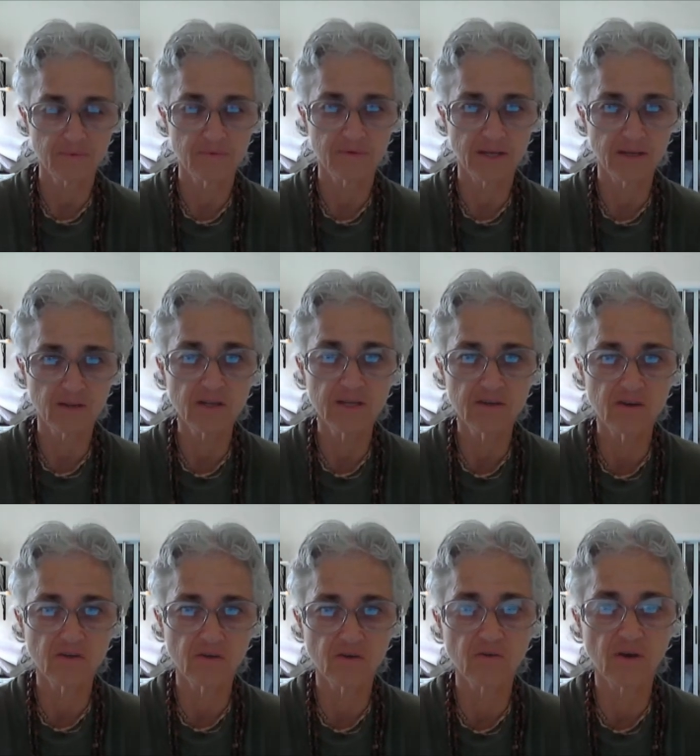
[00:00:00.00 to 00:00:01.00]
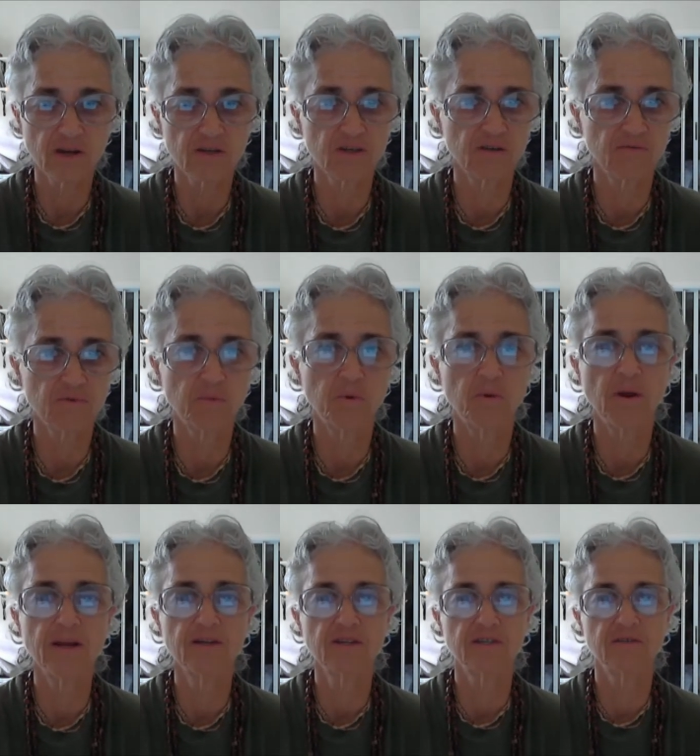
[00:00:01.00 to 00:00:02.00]
At least in the direction of
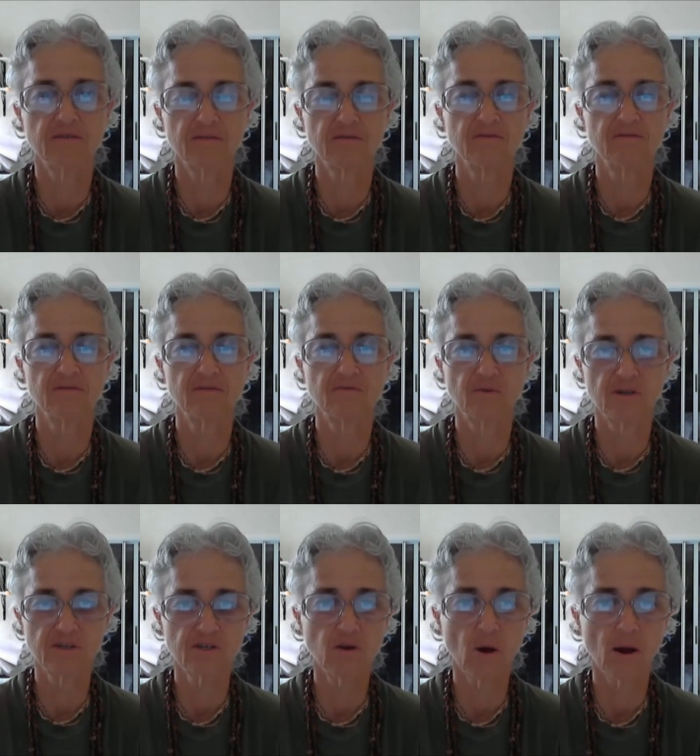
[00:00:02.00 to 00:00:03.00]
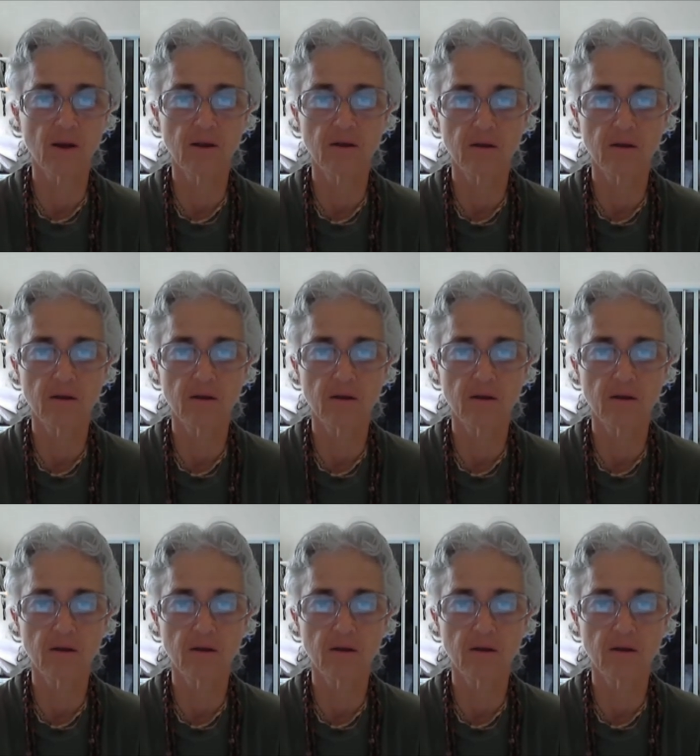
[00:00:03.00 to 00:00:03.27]
liberation, for a start,